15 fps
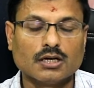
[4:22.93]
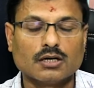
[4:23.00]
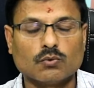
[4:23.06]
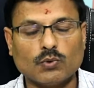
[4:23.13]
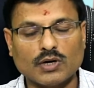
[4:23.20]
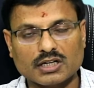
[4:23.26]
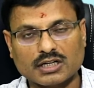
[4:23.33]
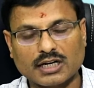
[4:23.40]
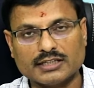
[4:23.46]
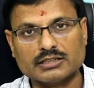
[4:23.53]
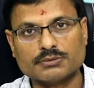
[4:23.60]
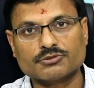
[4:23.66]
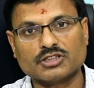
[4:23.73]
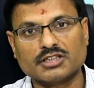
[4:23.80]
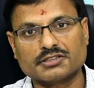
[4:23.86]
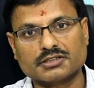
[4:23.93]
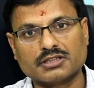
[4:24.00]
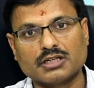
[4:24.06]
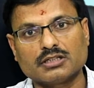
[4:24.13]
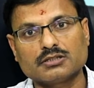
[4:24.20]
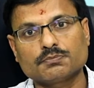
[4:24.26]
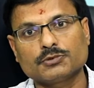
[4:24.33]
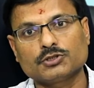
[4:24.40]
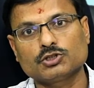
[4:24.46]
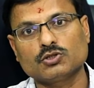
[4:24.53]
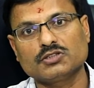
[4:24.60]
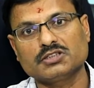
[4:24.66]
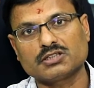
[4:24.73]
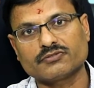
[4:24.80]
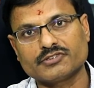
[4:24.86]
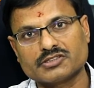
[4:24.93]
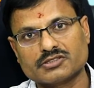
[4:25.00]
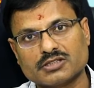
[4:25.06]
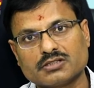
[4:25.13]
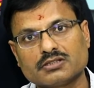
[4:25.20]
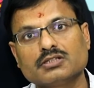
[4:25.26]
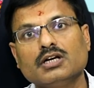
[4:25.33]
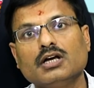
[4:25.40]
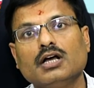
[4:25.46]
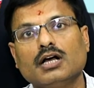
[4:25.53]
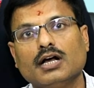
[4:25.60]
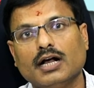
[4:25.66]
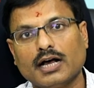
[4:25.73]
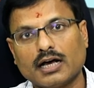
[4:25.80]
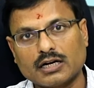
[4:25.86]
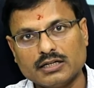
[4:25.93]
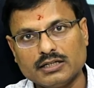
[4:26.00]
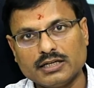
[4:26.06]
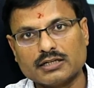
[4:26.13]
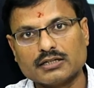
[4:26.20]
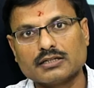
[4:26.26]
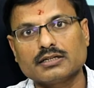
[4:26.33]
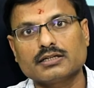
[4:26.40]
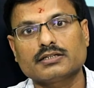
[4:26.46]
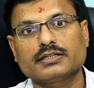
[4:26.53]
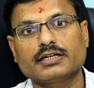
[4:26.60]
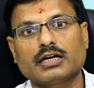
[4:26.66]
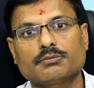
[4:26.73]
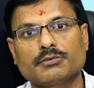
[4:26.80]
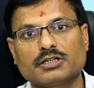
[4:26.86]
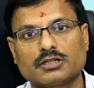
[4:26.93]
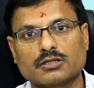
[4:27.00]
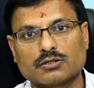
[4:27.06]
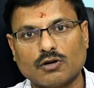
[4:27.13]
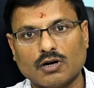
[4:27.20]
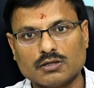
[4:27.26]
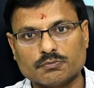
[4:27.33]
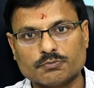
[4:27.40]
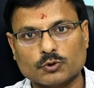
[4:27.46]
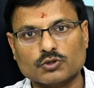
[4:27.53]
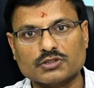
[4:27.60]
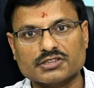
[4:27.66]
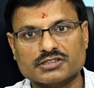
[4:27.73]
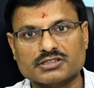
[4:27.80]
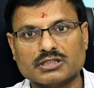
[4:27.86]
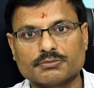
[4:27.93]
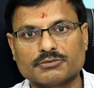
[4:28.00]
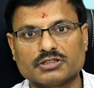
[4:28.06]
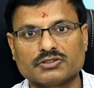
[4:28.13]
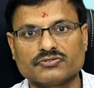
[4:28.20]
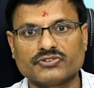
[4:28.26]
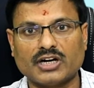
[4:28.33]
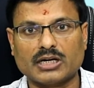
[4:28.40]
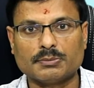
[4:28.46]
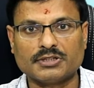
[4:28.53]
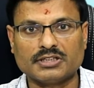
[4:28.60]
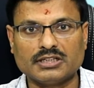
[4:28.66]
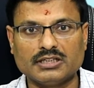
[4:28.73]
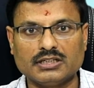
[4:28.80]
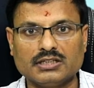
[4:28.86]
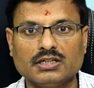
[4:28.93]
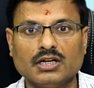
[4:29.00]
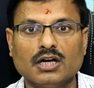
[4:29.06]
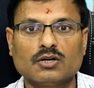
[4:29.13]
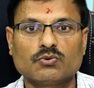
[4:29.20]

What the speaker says: what kind of surgical and physio intervention earlier they have undergone, progression of the deformity,